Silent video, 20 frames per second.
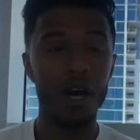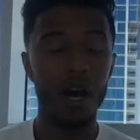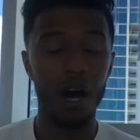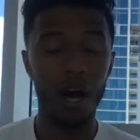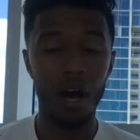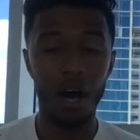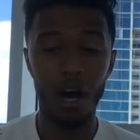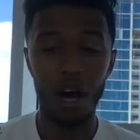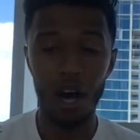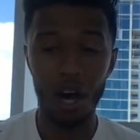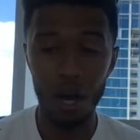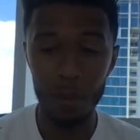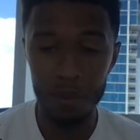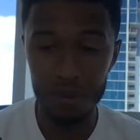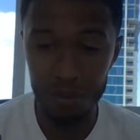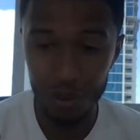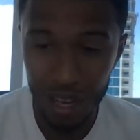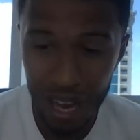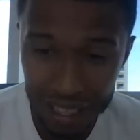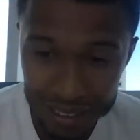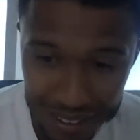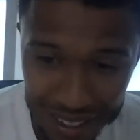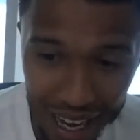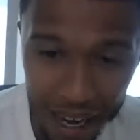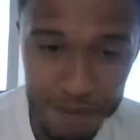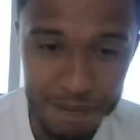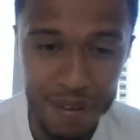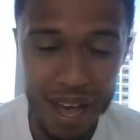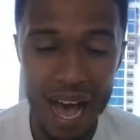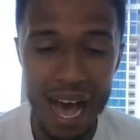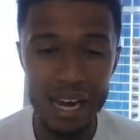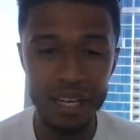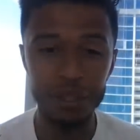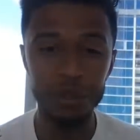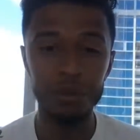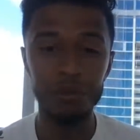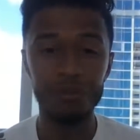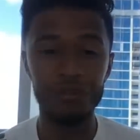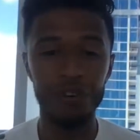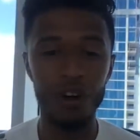If you guys got
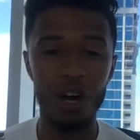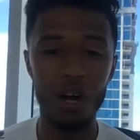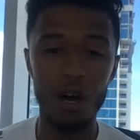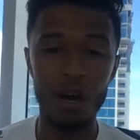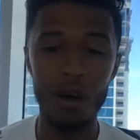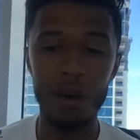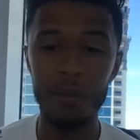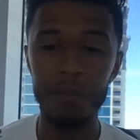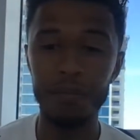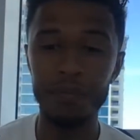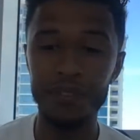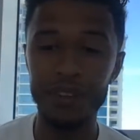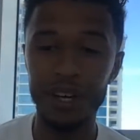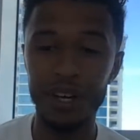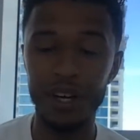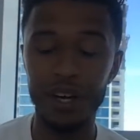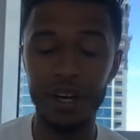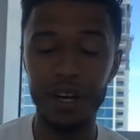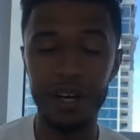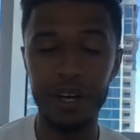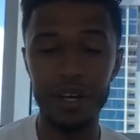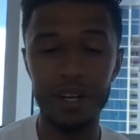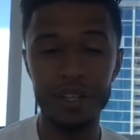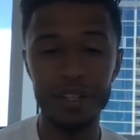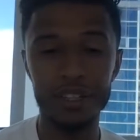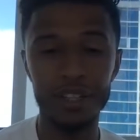value from the